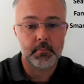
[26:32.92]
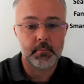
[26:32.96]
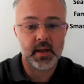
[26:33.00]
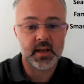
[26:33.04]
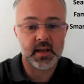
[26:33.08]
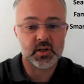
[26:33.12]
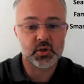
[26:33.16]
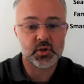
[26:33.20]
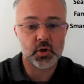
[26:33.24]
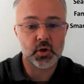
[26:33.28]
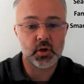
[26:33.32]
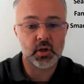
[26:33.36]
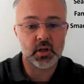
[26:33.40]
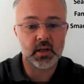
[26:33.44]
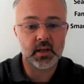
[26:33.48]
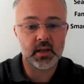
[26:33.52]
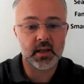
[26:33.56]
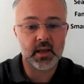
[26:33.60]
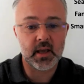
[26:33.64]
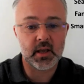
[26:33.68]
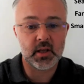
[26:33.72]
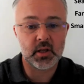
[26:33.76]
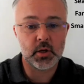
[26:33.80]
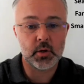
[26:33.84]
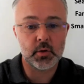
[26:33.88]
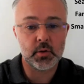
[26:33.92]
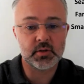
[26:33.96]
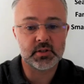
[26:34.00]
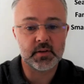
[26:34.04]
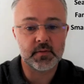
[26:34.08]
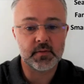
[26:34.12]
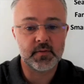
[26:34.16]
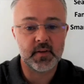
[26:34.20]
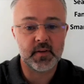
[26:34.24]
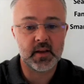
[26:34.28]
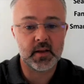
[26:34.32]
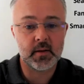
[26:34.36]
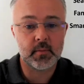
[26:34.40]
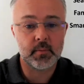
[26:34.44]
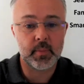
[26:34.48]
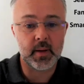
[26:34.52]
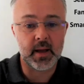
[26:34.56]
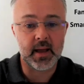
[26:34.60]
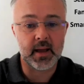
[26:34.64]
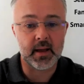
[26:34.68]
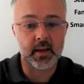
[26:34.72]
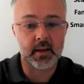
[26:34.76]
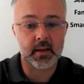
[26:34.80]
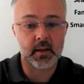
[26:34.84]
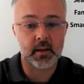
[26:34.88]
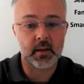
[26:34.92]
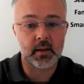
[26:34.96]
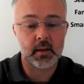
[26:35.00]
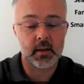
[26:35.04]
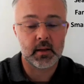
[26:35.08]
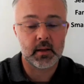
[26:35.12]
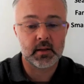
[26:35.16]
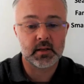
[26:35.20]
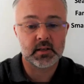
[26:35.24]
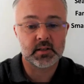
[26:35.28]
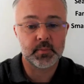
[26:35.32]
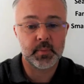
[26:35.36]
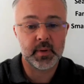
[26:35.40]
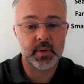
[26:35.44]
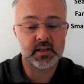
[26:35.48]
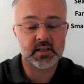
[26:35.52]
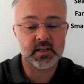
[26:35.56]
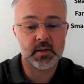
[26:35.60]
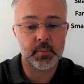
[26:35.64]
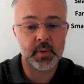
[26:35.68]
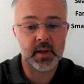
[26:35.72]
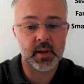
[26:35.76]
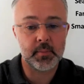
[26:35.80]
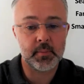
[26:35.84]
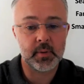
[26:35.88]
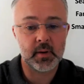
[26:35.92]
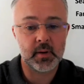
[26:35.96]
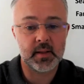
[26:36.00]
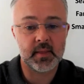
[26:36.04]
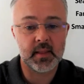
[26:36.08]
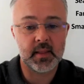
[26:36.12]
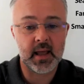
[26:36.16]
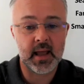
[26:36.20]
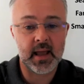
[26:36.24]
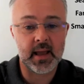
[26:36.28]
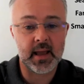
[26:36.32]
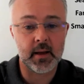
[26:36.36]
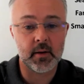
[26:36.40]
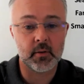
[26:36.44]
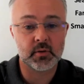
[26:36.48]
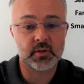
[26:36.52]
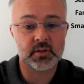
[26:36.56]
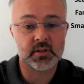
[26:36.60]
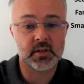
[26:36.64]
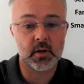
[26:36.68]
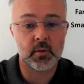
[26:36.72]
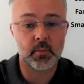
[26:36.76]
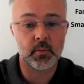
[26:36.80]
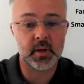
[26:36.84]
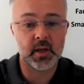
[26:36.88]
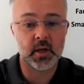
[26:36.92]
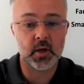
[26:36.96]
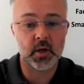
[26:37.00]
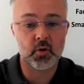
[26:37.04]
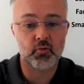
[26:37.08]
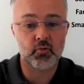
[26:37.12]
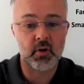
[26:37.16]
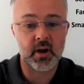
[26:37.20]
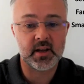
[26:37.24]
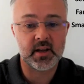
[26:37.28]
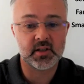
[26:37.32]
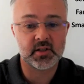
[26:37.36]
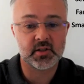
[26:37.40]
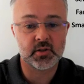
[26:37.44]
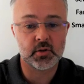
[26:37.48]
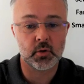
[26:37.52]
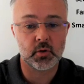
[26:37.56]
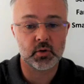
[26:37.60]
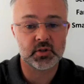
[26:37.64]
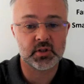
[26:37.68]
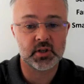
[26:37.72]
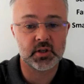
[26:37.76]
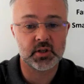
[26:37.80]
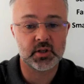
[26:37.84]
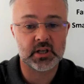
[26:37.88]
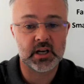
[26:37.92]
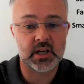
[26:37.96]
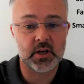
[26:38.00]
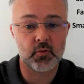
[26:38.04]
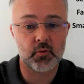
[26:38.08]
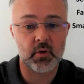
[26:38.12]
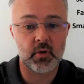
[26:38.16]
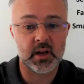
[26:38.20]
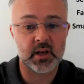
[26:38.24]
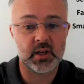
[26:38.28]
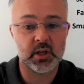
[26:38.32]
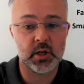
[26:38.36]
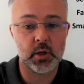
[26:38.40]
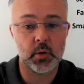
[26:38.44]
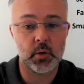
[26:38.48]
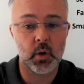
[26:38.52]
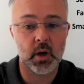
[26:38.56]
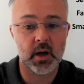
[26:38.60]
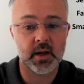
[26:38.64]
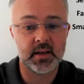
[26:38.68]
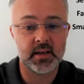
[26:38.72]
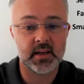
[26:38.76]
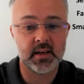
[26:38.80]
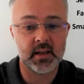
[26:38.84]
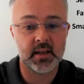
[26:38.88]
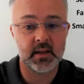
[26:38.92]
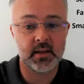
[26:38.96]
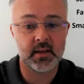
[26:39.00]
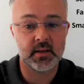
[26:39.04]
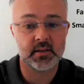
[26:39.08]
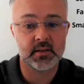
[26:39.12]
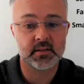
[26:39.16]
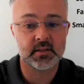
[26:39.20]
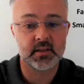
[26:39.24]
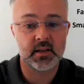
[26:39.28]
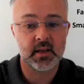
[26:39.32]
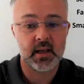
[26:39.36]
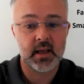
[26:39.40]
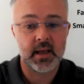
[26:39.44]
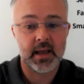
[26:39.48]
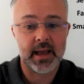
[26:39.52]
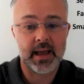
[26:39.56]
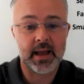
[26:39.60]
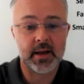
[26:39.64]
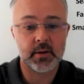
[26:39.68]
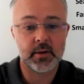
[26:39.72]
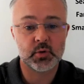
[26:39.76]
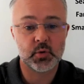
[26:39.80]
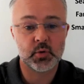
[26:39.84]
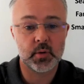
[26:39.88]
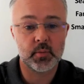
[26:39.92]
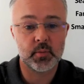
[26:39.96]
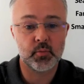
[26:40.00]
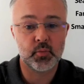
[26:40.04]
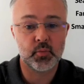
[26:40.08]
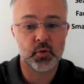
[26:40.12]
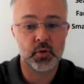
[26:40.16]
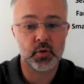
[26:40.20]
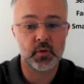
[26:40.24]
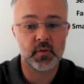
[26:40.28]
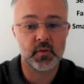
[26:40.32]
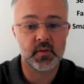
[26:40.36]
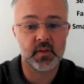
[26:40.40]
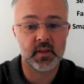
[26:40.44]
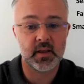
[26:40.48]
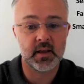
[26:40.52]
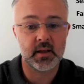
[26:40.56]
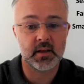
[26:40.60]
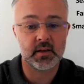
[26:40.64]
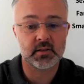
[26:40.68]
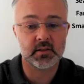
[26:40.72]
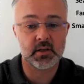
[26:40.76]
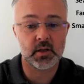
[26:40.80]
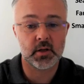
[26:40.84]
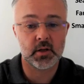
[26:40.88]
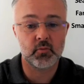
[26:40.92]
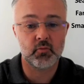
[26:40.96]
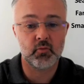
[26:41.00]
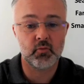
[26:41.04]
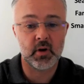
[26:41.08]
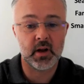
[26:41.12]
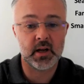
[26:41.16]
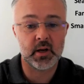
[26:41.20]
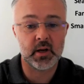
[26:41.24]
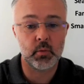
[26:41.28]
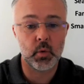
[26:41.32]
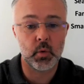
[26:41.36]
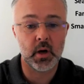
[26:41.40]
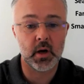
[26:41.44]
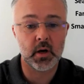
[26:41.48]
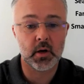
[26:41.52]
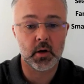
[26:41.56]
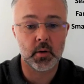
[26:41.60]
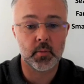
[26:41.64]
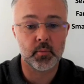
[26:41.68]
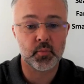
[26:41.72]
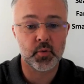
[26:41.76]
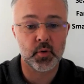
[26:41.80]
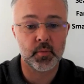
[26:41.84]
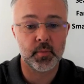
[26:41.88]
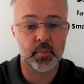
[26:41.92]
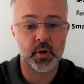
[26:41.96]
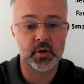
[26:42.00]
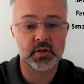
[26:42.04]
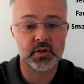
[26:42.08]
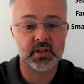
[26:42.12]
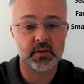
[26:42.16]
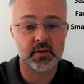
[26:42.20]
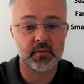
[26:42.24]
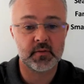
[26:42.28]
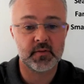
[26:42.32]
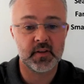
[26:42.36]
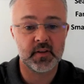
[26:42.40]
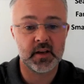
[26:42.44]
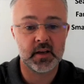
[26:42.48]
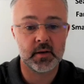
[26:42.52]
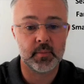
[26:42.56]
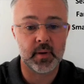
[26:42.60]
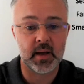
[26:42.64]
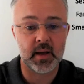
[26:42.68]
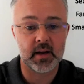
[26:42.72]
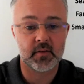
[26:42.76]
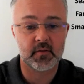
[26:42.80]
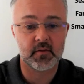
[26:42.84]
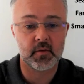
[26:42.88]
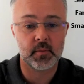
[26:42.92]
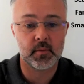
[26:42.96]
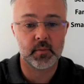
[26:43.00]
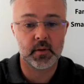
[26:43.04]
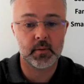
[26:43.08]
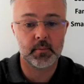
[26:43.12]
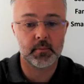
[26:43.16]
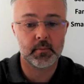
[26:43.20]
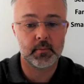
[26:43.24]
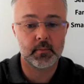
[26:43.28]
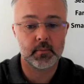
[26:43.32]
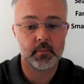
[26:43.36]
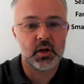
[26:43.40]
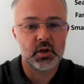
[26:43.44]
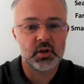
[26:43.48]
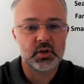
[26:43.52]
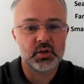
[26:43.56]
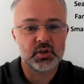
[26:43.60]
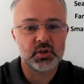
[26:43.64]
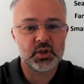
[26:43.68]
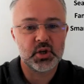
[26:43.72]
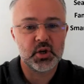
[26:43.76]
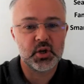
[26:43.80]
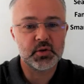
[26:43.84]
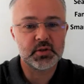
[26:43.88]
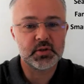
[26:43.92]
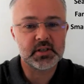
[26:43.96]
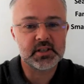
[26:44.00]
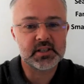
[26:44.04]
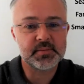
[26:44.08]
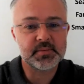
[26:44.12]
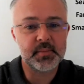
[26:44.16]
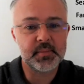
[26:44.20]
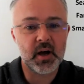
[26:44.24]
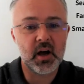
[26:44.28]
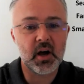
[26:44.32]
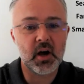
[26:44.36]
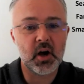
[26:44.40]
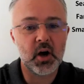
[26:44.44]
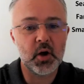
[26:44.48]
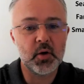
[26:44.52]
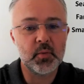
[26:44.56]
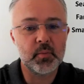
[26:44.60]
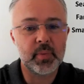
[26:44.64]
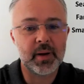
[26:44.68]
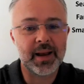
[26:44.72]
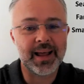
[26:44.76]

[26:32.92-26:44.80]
Make sure you can get user feedback. Speak to people in the house. They'll be a great source to generate new ideas, how to improve things, and really work on promoting feedback from them. Choose a smart home